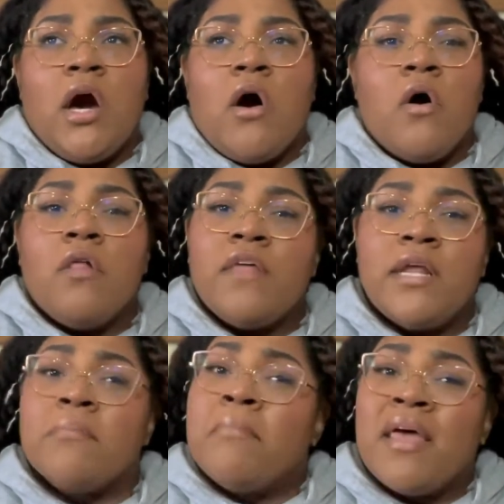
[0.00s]
all that
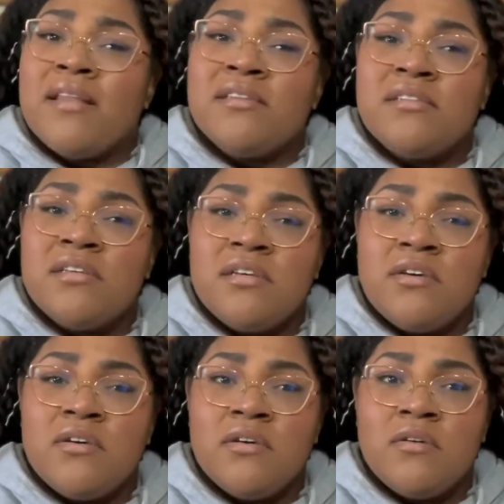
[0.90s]
it meant,
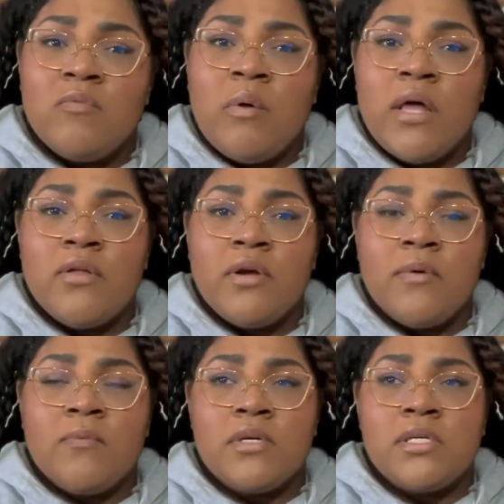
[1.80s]
whether
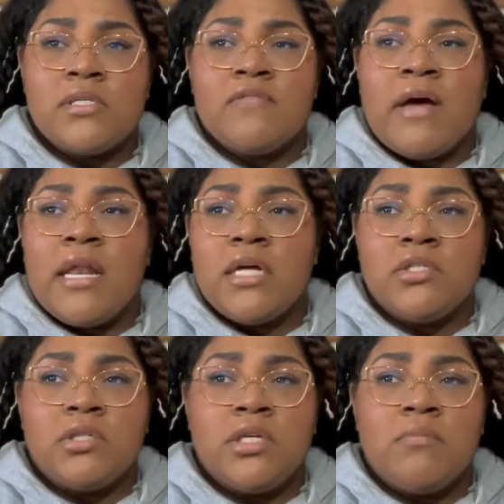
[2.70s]
it was
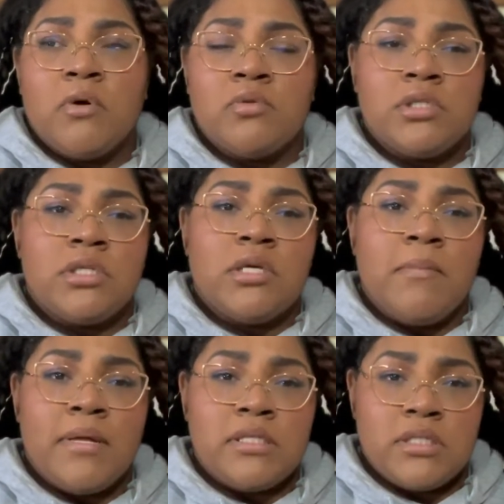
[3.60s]
financially, emotionally,
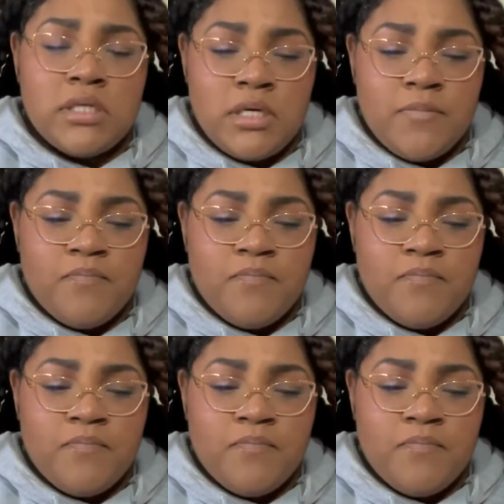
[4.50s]
mentally,